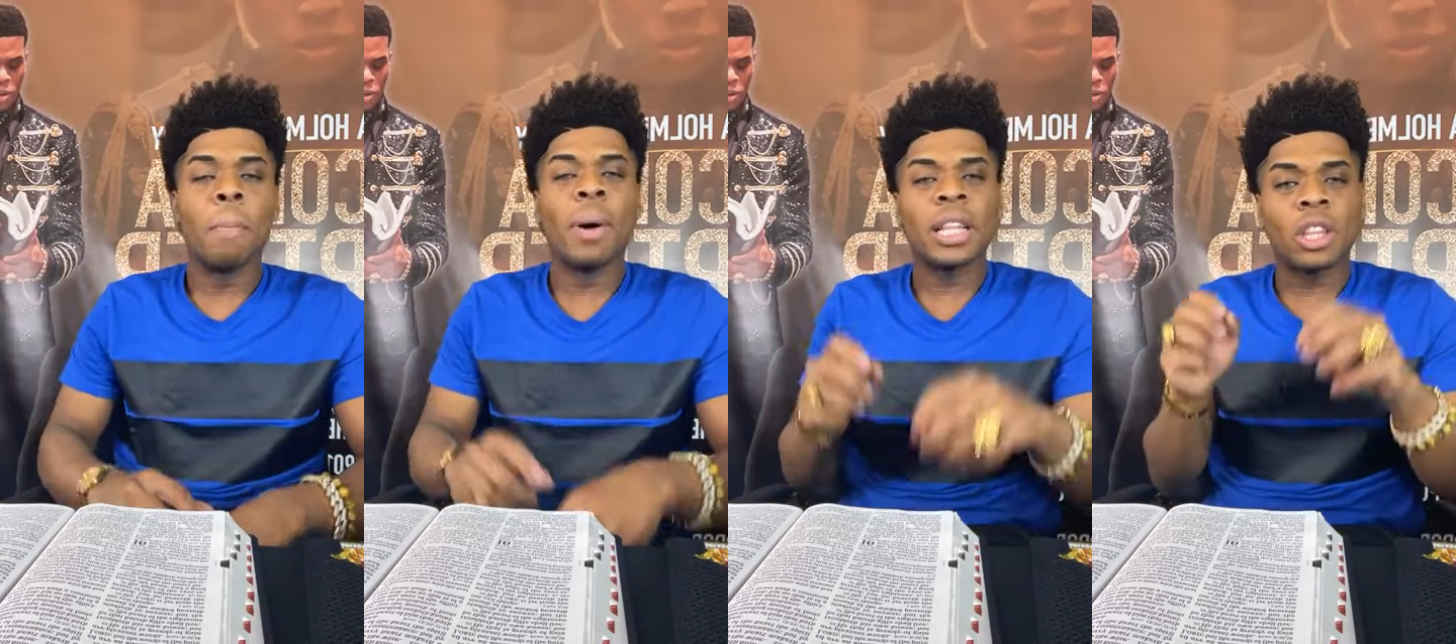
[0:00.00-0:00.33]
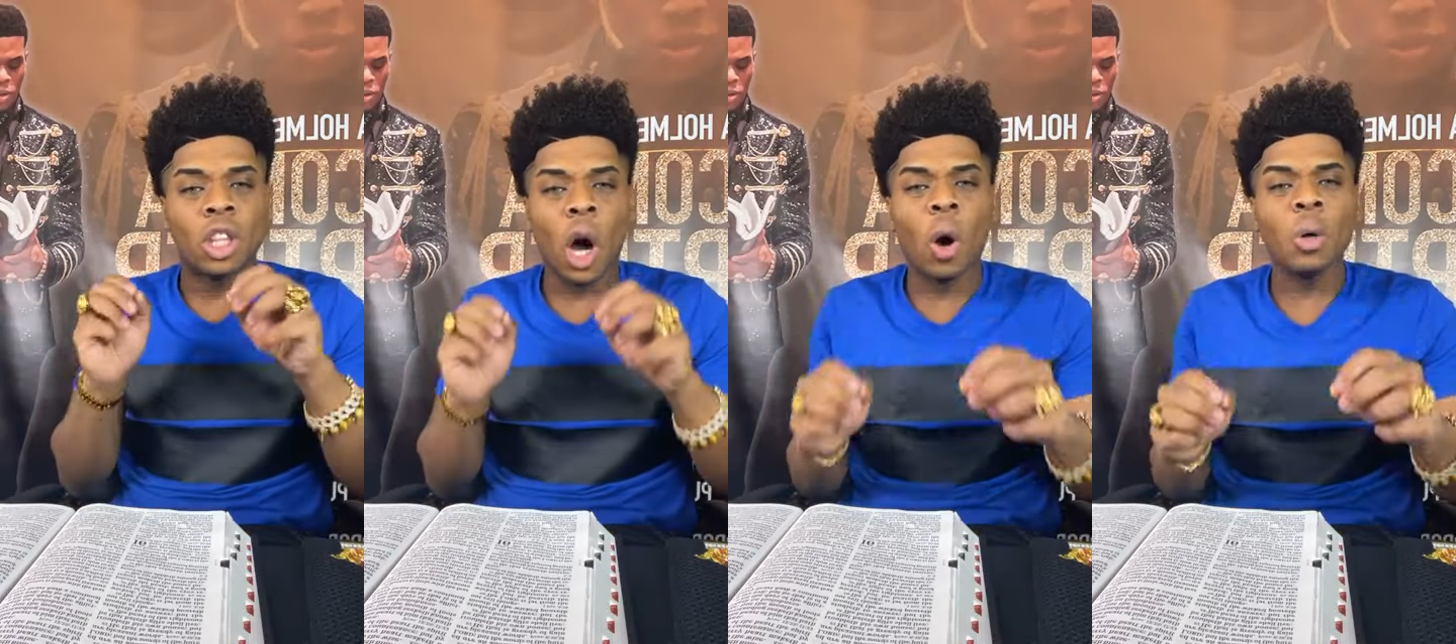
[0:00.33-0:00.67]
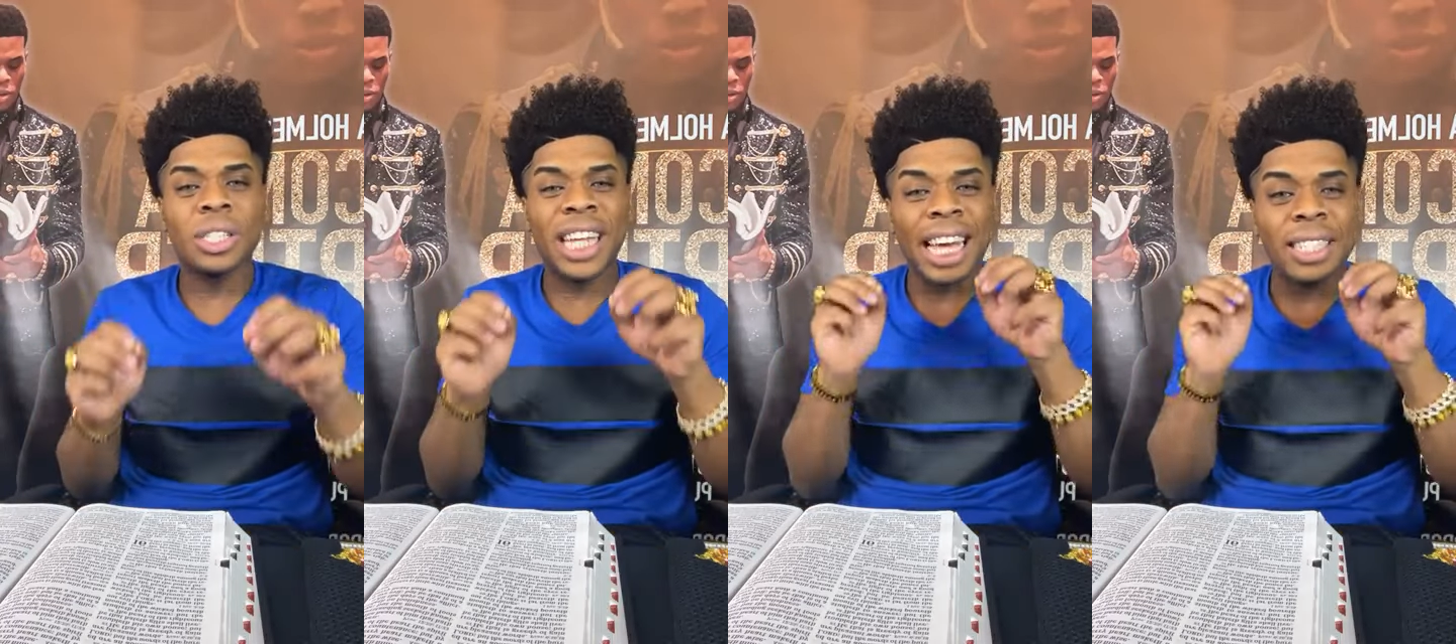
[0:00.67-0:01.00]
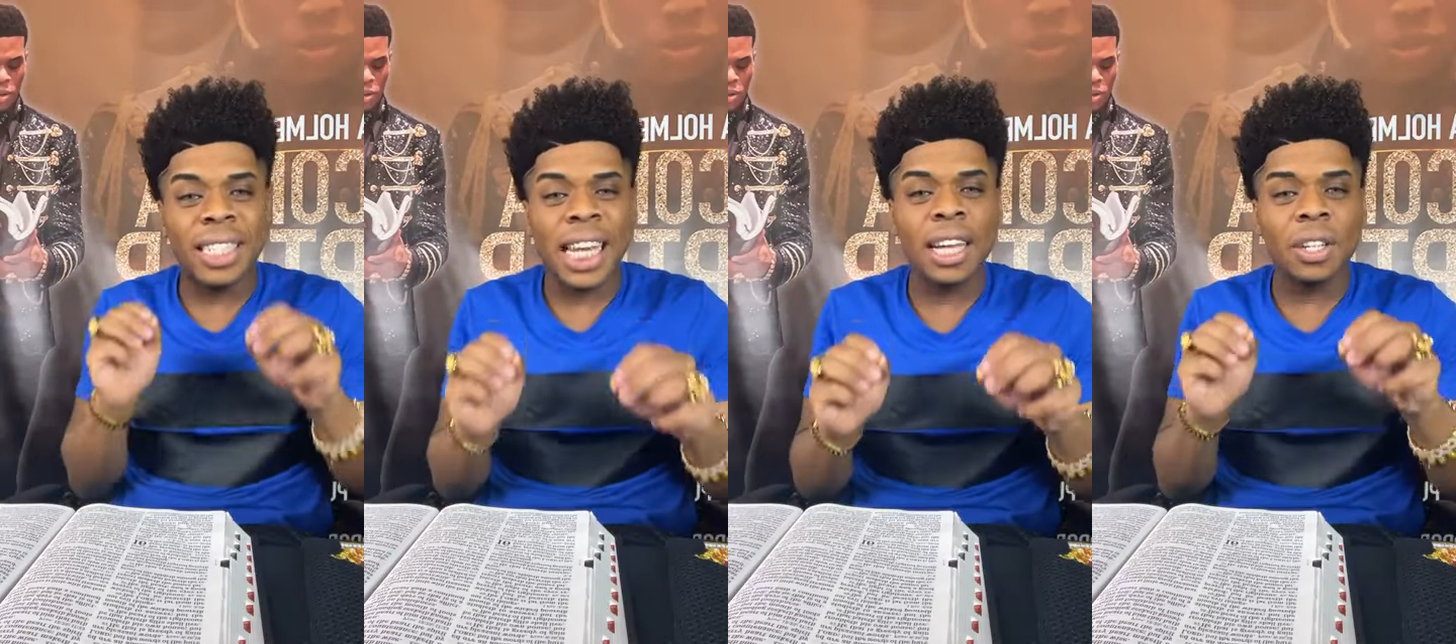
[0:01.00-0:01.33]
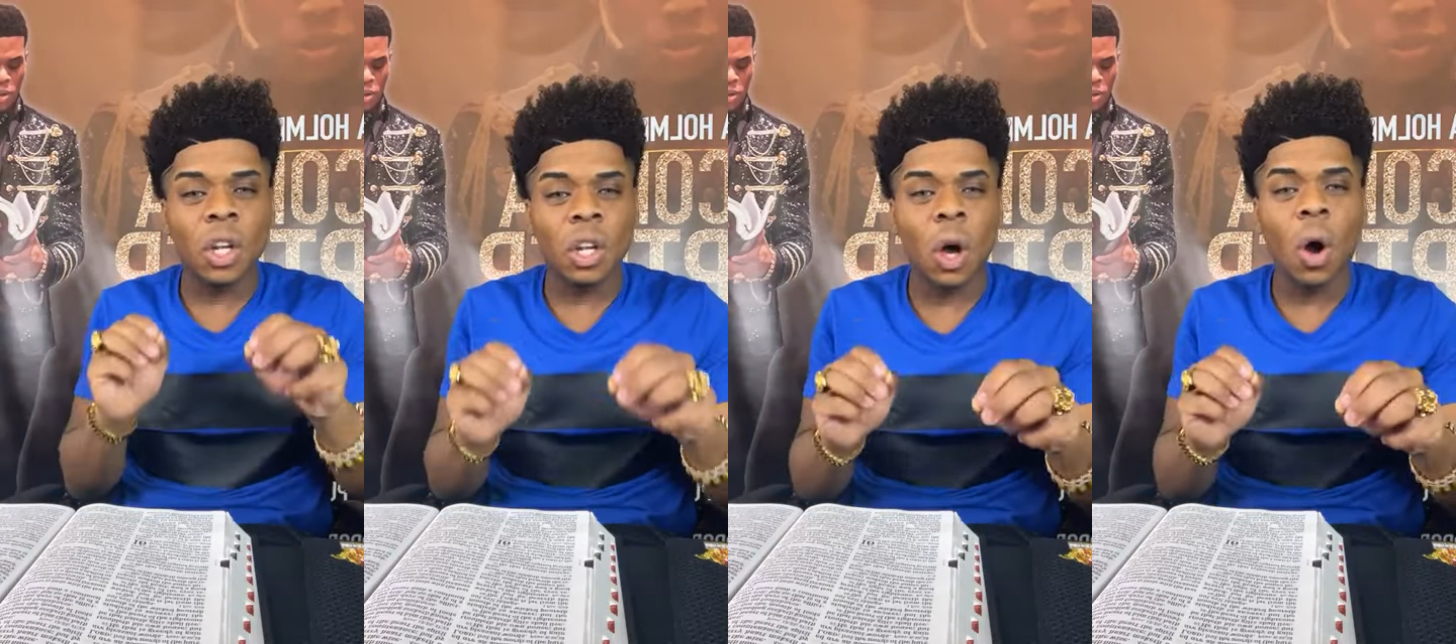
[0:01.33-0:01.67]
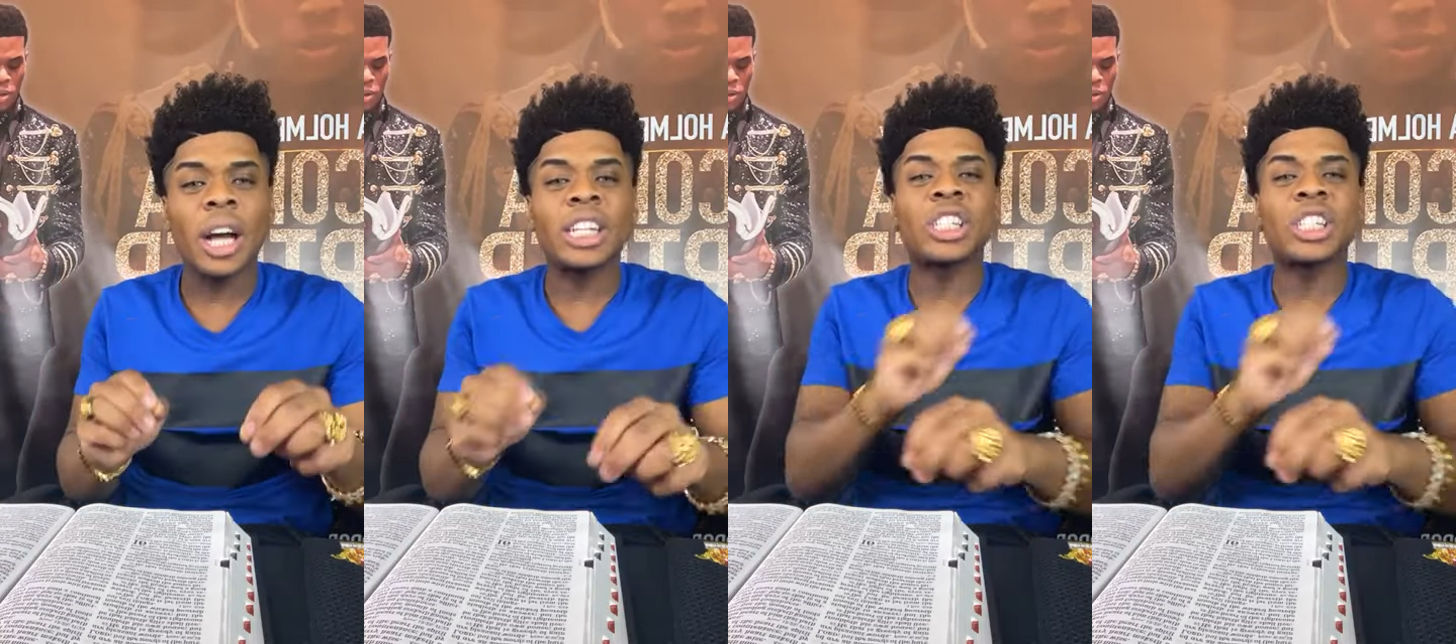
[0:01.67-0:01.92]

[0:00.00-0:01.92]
But those that seek the Lord